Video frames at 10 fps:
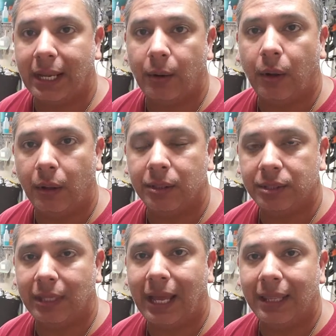at all.
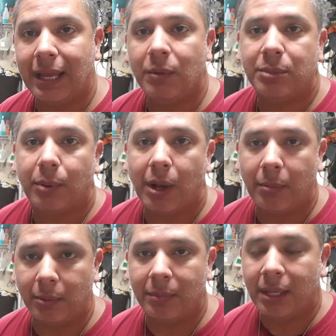So that was a
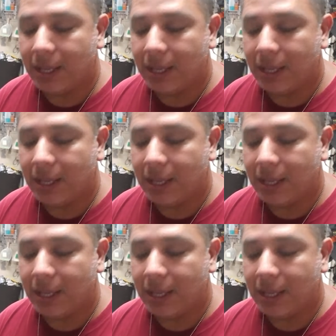problem.